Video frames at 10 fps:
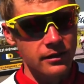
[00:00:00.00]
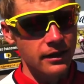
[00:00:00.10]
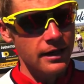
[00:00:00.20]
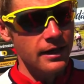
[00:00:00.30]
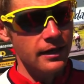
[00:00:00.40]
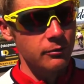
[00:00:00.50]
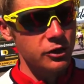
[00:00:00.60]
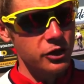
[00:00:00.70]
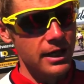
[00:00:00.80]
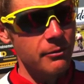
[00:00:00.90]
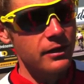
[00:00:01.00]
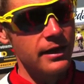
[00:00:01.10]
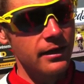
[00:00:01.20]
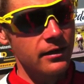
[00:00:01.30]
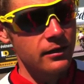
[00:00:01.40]
And it was a shame that
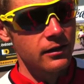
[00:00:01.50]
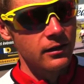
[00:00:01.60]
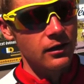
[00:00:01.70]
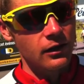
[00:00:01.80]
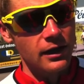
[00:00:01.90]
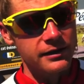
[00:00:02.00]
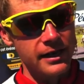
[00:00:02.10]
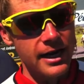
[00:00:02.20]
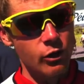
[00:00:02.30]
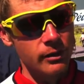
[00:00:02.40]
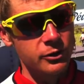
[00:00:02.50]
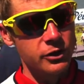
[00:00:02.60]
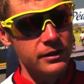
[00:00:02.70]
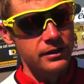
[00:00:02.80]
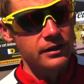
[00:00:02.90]
Nick lost the KOM
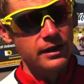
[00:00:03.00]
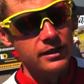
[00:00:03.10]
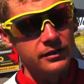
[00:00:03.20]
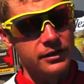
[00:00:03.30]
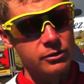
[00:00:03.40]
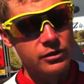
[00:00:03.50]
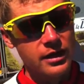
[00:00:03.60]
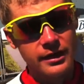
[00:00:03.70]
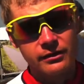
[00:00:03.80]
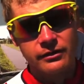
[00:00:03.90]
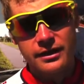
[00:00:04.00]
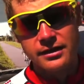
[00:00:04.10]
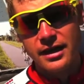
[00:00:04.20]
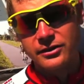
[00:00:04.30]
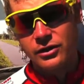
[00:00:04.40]
jersey today because he was riding
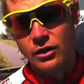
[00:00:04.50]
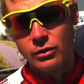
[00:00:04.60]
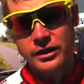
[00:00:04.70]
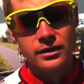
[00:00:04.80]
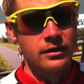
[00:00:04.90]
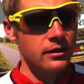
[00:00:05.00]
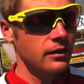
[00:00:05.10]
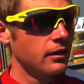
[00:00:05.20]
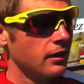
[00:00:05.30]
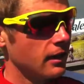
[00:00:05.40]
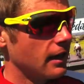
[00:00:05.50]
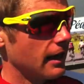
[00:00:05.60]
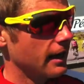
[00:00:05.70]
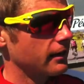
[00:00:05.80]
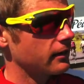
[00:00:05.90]
fantastic all week.
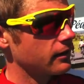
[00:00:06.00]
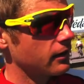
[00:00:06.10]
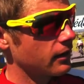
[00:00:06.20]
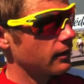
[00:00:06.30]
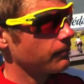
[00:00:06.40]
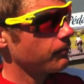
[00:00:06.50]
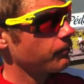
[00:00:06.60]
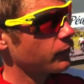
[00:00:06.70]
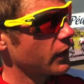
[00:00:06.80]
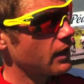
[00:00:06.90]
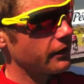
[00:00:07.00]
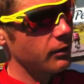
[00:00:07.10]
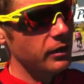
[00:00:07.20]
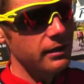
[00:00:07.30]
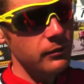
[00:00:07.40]
And I
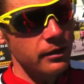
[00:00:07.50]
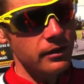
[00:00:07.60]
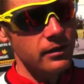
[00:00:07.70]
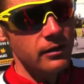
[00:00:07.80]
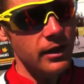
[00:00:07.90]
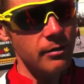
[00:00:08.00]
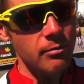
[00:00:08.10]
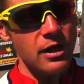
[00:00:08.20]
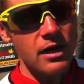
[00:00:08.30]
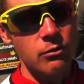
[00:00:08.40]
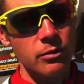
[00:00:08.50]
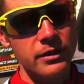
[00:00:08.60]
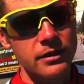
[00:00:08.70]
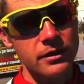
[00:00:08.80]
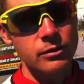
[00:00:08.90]
think we can be proud of what we
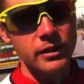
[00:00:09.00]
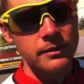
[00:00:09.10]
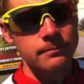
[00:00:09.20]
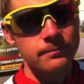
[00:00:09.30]
did this week.